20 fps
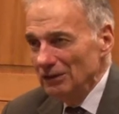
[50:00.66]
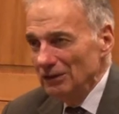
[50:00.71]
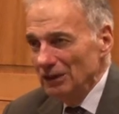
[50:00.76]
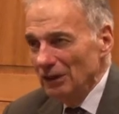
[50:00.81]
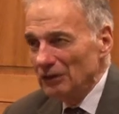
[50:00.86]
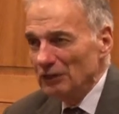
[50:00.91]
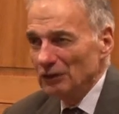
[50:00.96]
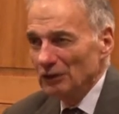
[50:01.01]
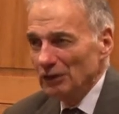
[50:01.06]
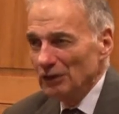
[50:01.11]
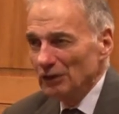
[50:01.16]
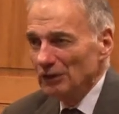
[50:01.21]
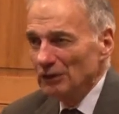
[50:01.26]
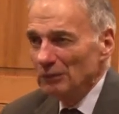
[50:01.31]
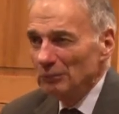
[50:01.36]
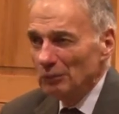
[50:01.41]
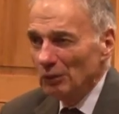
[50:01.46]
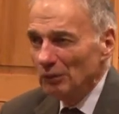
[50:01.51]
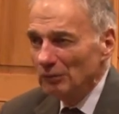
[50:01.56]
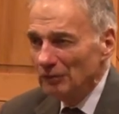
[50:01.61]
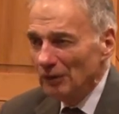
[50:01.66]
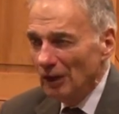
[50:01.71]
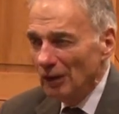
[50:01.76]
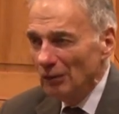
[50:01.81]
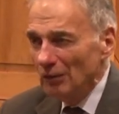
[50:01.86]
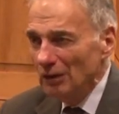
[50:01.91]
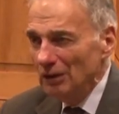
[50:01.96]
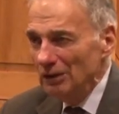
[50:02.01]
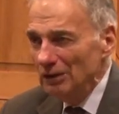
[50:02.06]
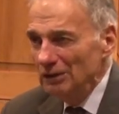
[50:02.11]
a third of them will
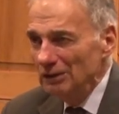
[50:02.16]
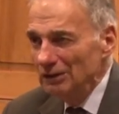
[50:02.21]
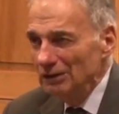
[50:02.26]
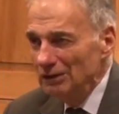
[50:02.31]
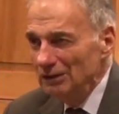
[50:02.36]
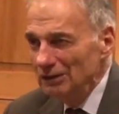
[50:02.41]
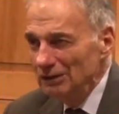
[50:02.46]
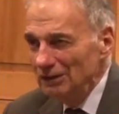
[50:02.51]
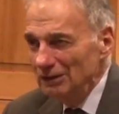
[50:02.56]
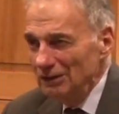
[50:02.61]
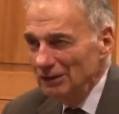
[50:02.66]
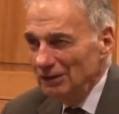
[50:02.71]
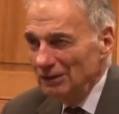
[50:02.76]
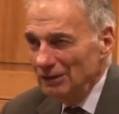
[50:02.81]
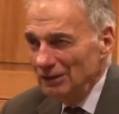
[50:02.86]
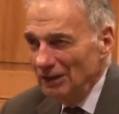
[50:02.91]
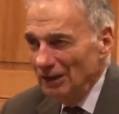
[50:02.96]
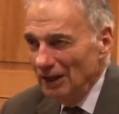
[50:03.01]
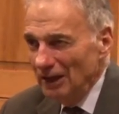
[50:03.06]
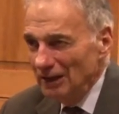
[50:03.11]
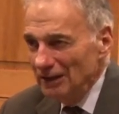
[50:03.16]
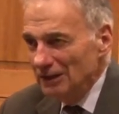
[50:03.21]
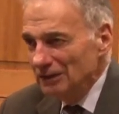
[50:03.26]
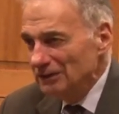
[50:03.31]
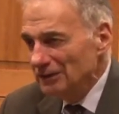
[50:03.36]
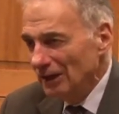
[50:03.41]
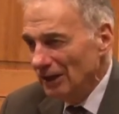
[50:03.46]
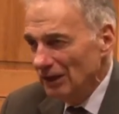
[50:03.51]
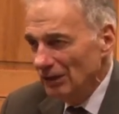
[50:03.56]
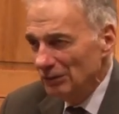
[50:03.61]
vote, and the
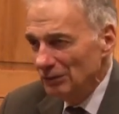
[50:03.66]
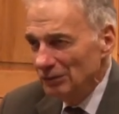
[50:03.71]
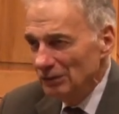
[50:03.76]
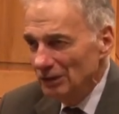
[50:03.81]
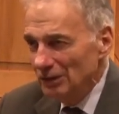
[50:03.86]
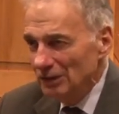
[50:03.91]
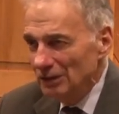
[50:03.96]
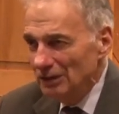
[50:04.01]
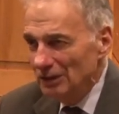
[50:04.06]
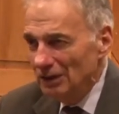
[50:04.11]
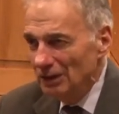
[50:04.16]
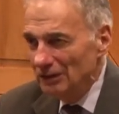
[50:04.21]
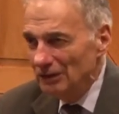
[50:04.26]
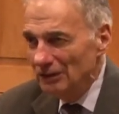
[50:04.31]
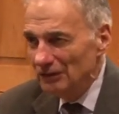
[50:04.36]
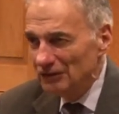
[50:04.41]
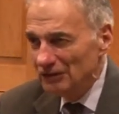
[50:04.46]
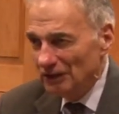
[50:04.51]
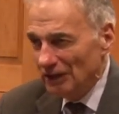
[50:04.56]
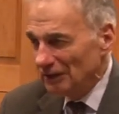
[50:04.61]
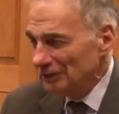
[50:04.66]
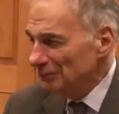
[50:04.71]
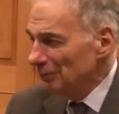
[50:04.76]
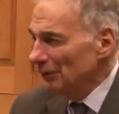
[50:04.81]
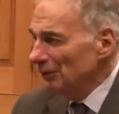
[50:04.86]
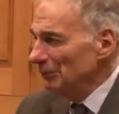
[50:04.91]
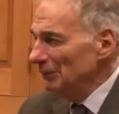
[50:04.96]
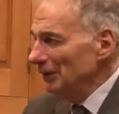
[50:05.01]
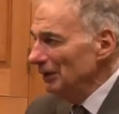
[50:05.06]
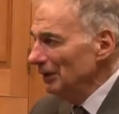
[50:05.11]
town uh,
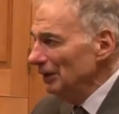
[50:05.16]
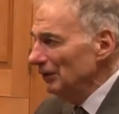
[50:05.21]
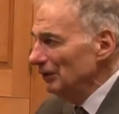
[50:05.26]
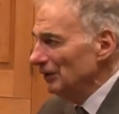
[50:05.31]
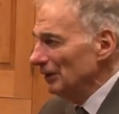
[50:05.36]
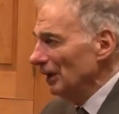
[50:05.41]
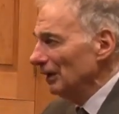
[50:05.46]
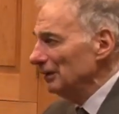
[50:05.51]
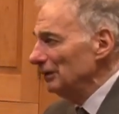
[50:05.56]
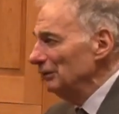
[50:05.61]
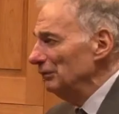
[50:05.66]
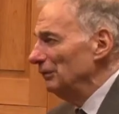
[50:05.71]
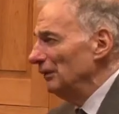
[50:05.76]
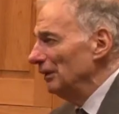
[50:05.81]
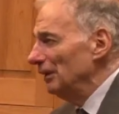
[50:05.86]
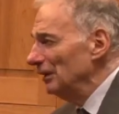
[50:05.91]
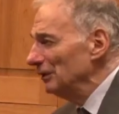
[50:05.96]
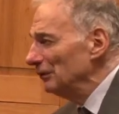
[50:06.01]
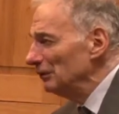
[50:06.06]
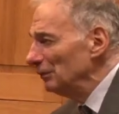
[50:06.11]
selectmen meeting is lucky if it gets